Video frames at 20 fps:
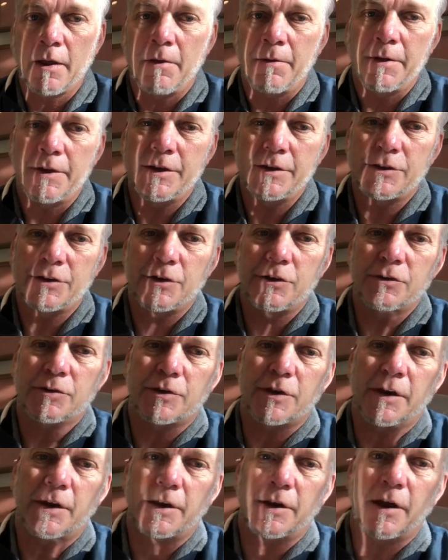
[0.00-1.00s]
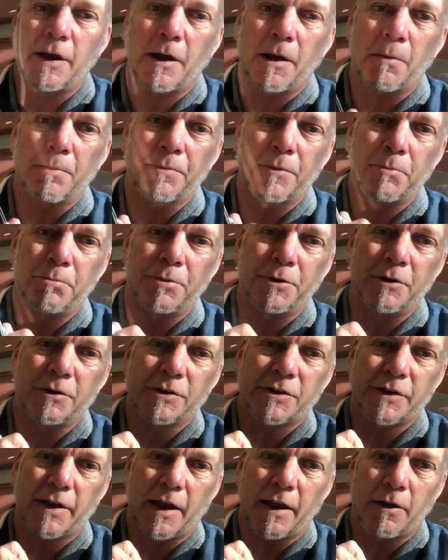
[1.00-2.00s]
He's using the Pure
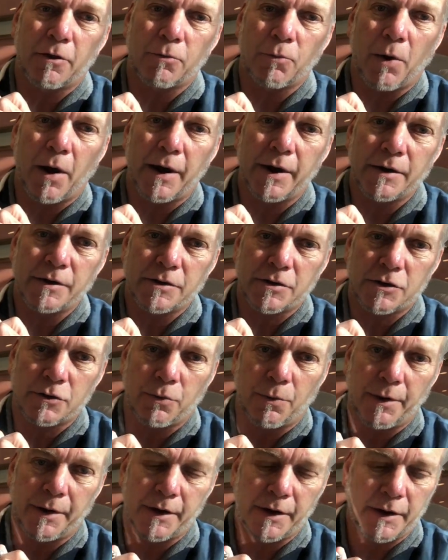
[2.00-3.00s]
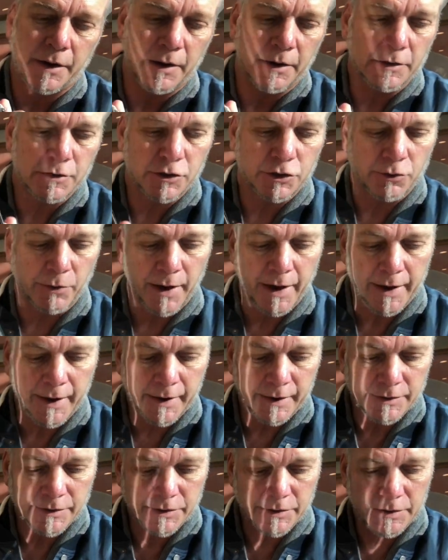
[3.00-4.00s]
Sound wires, 20
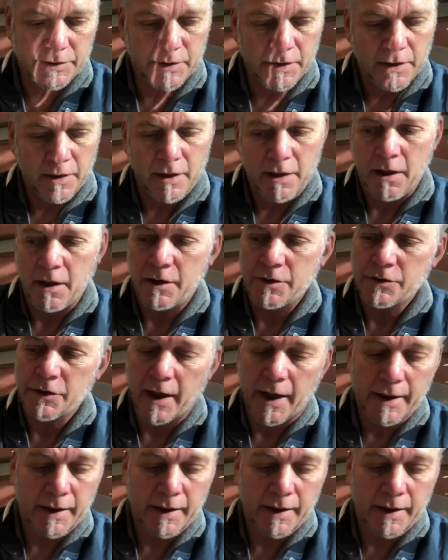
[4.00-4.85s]
strands, die